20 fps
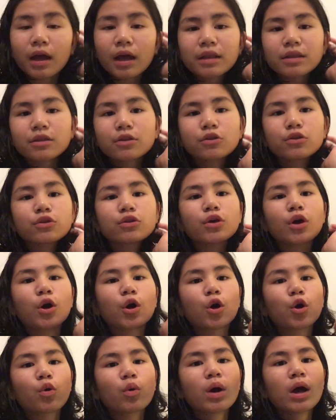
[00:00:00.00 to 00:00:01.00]
And
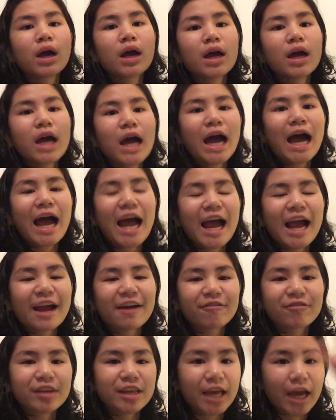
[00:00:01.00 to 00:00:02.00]
so I
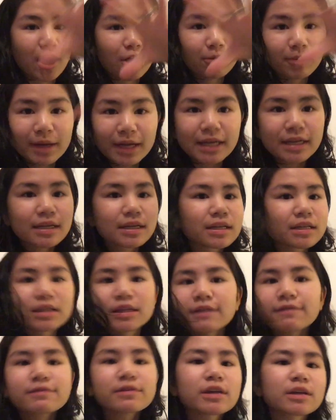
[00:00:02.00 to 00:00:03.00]
have to get all my
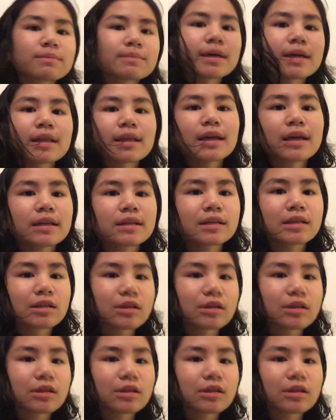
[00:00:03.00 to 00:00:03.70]
stuff done by then.